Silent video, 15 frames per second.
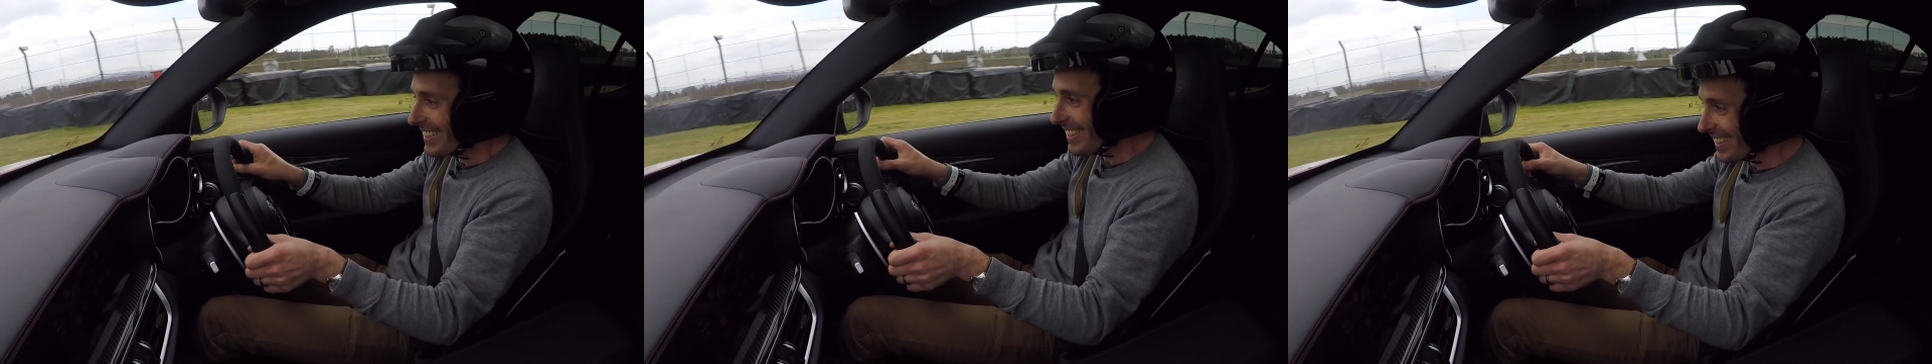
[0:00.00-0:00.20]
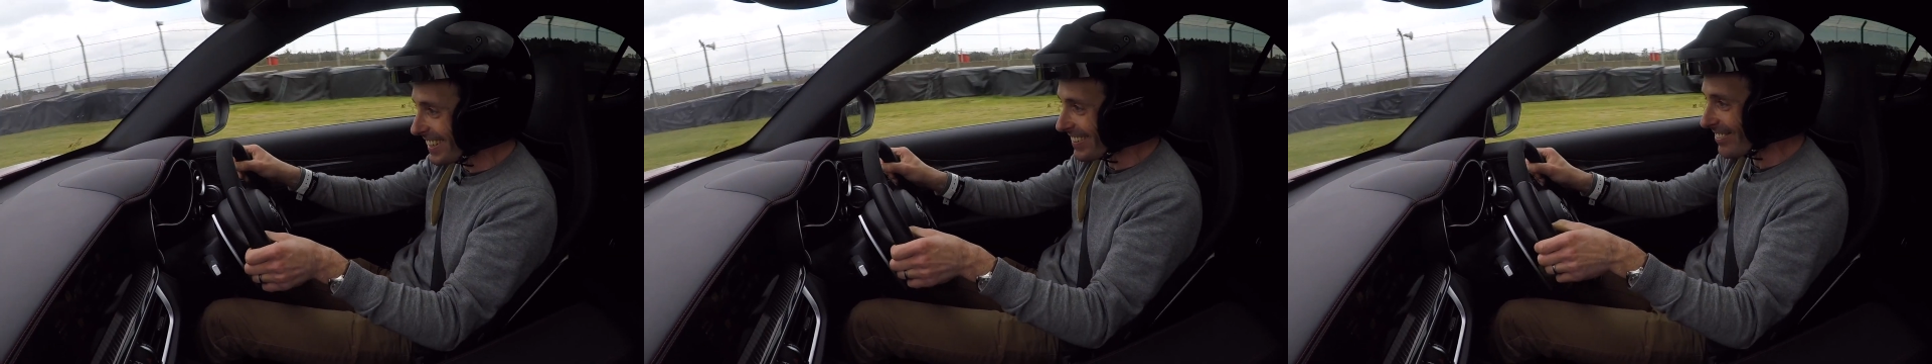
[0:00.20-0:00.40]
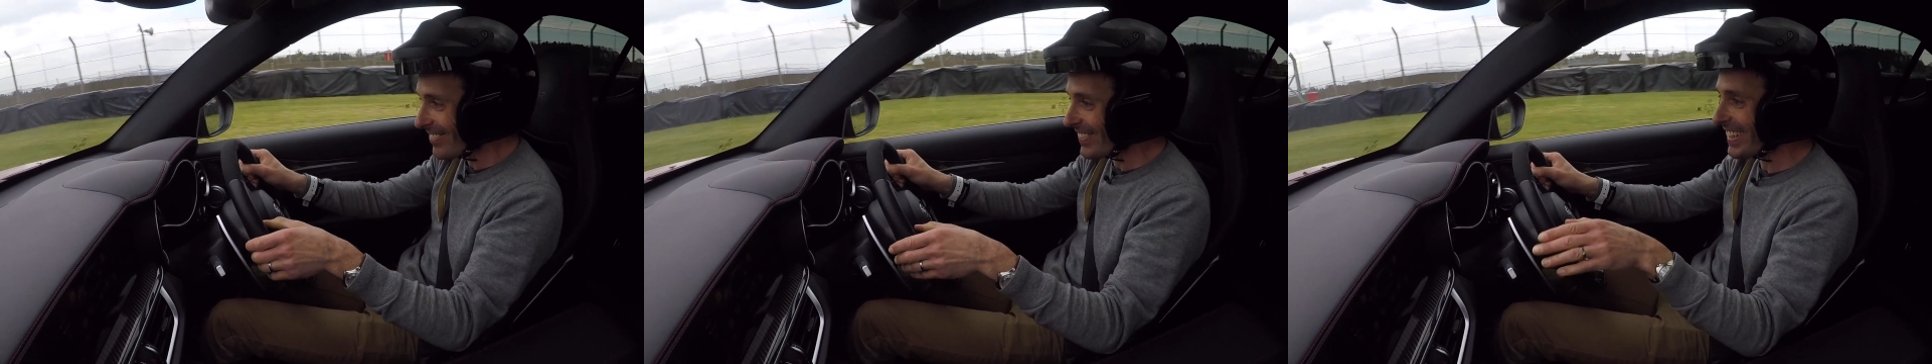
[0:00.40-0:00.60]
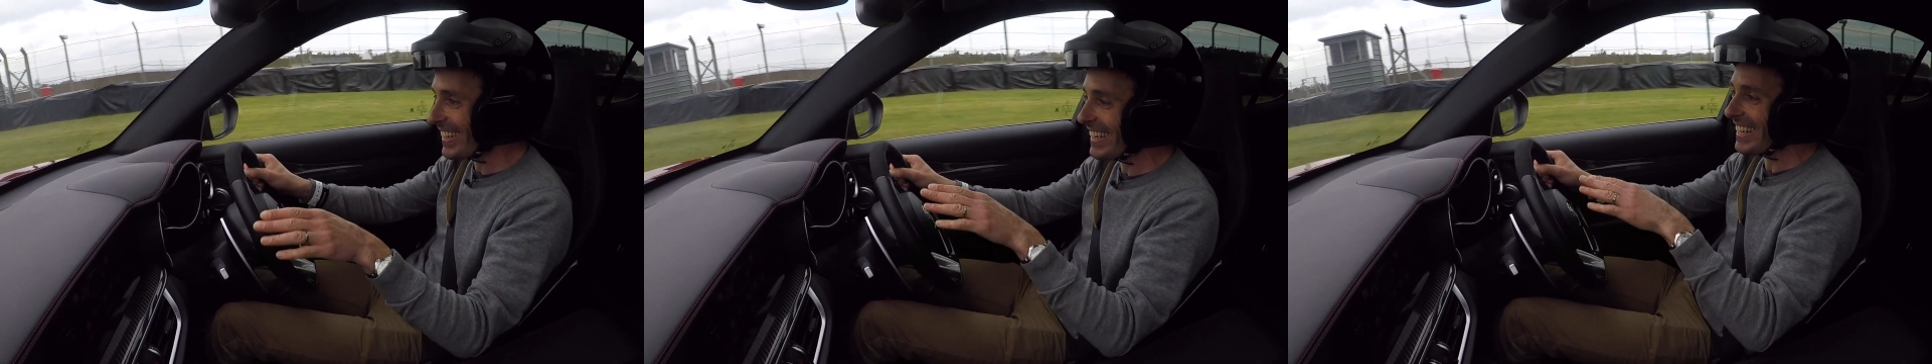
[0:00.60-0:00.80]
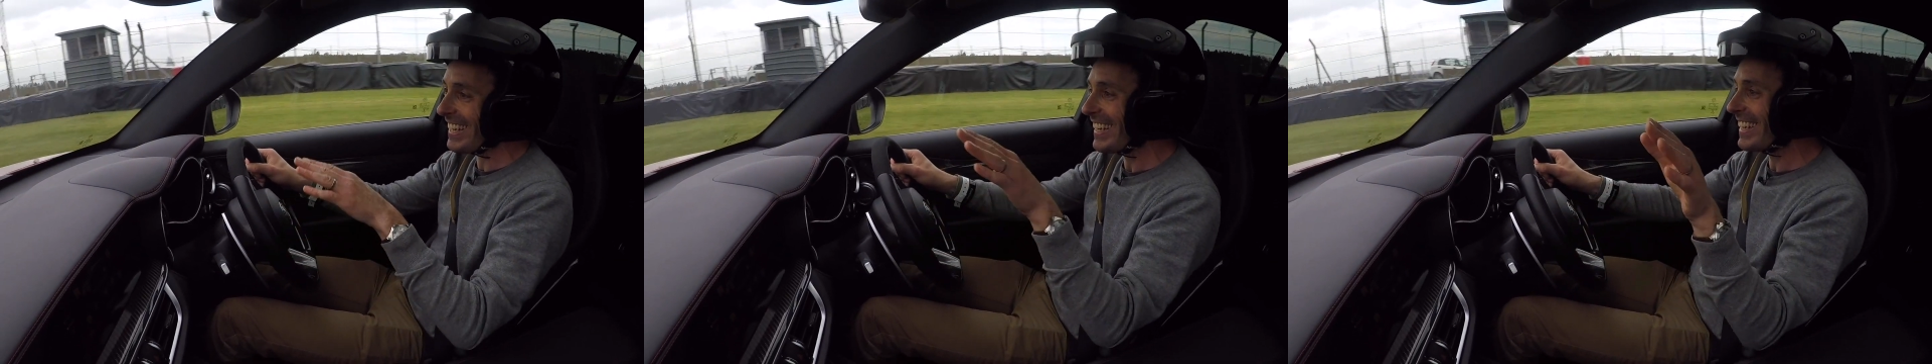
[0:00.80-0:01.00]
You can
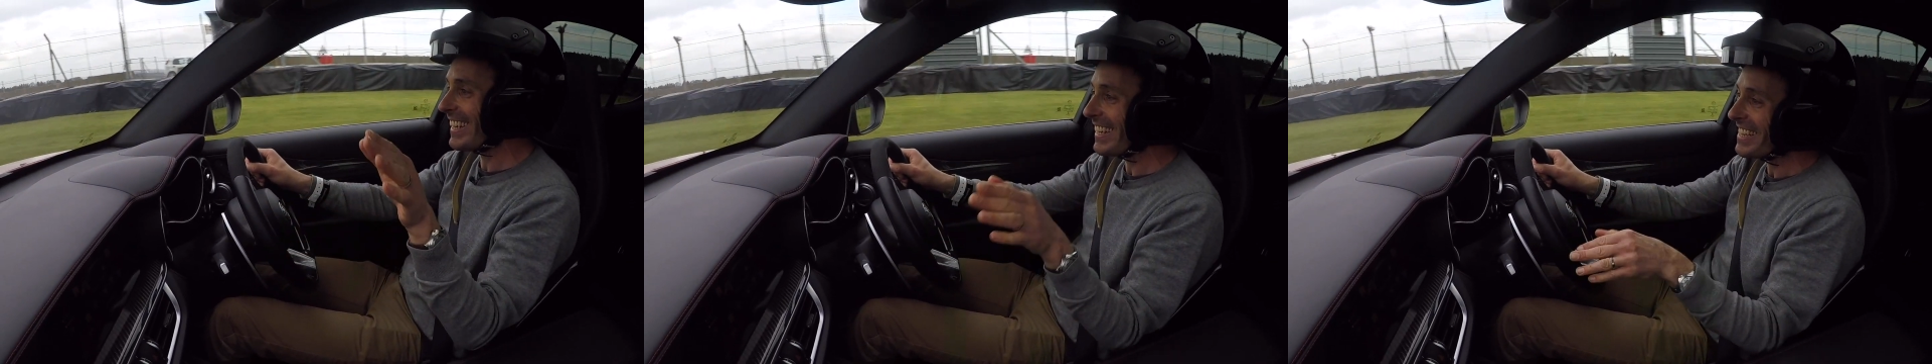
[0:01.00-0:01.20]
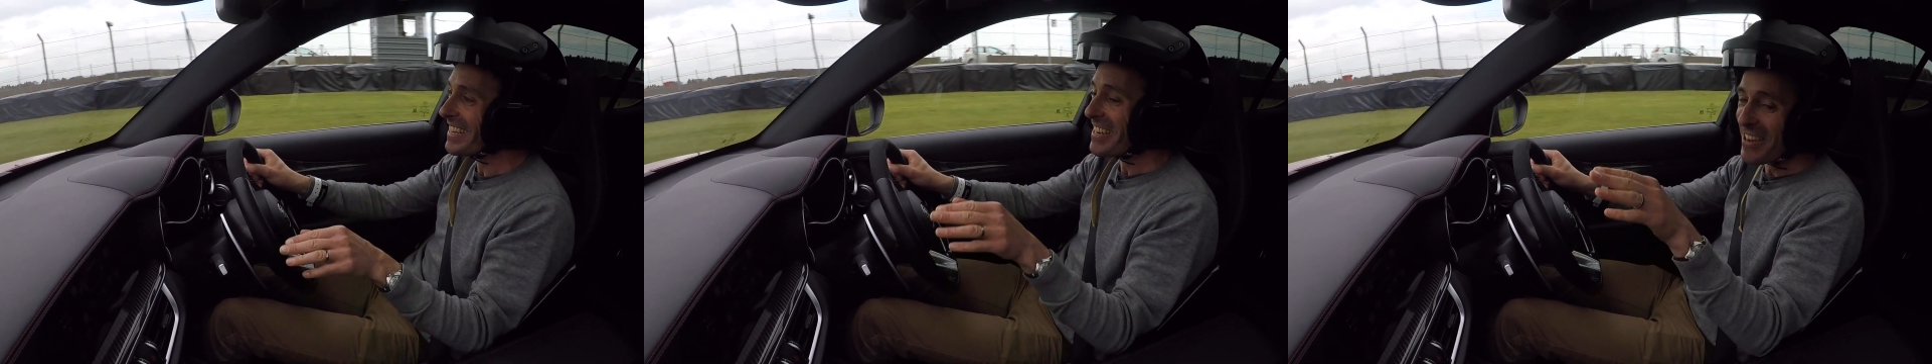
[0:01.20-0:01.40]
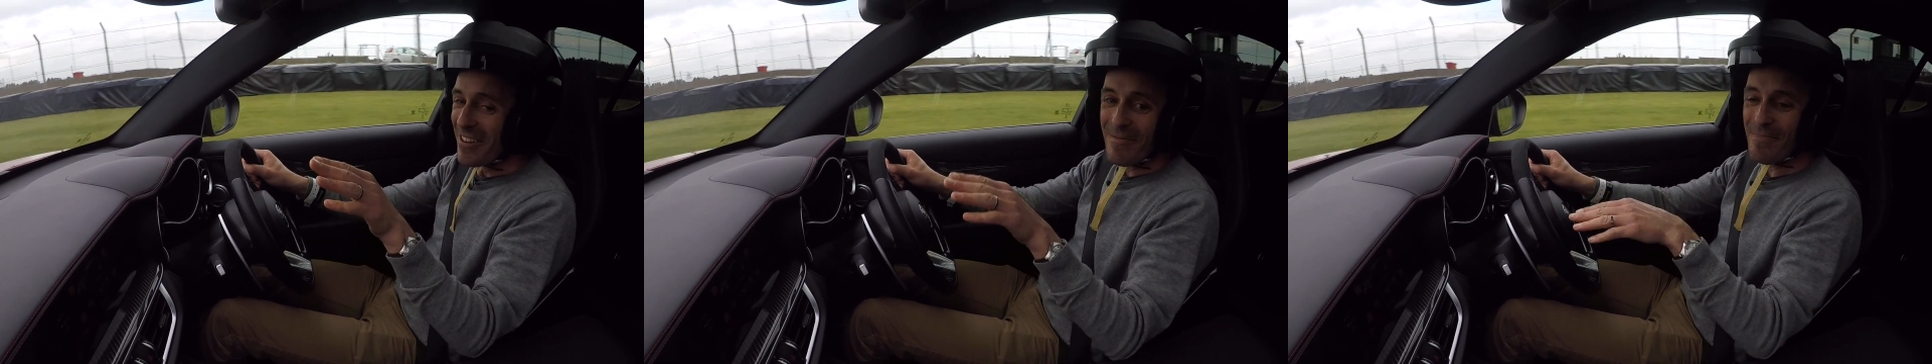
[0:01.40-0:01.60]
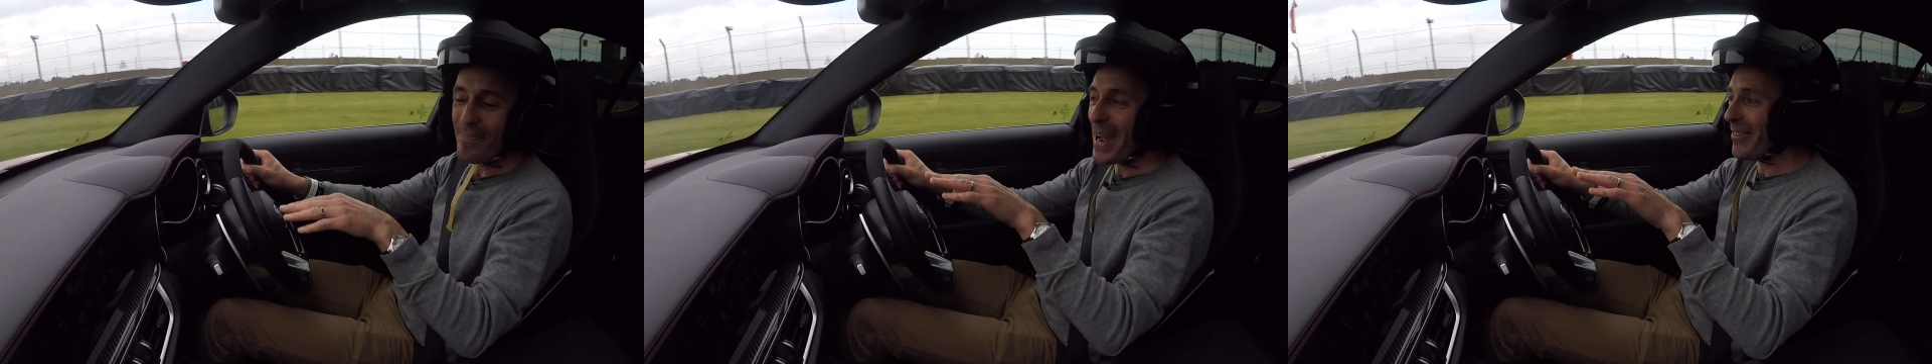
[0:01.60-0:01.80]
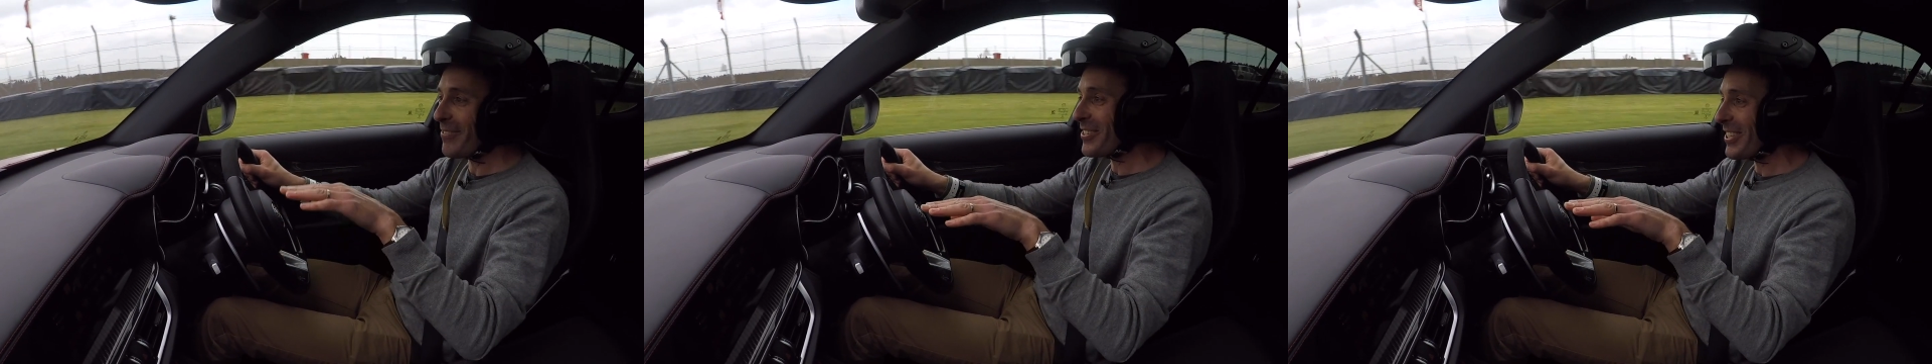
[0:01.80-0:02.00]
feel it
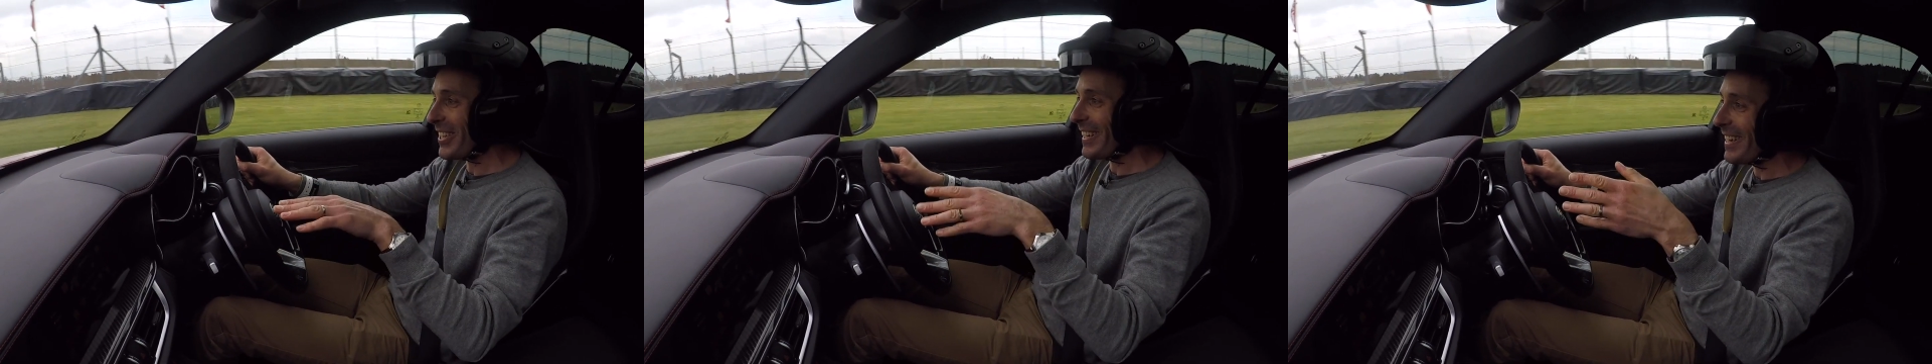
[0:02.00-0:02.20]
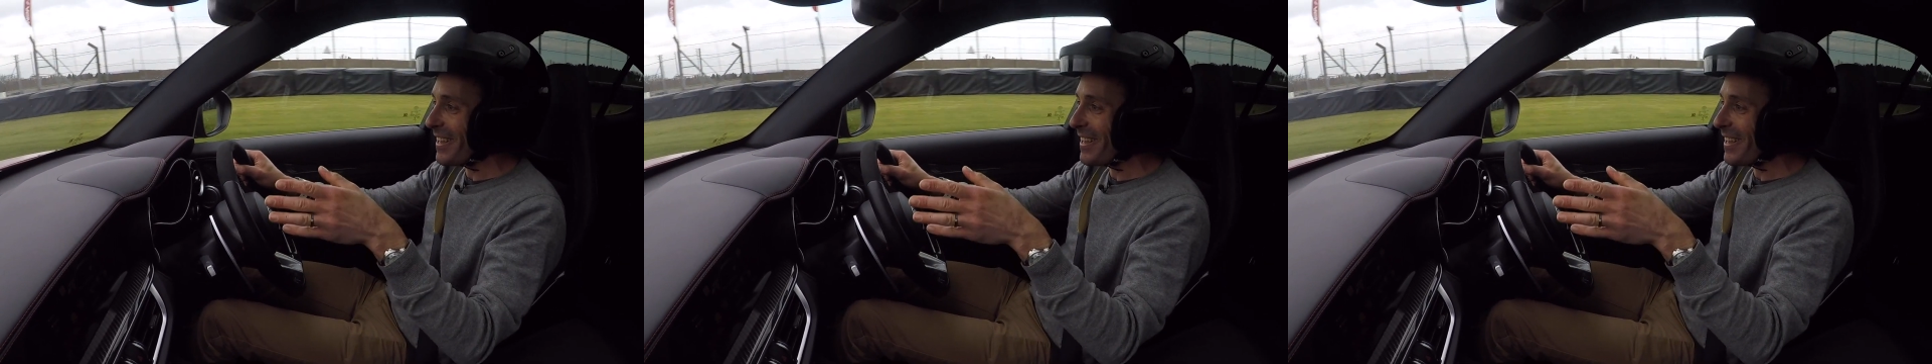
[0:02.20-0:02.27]
bouncing,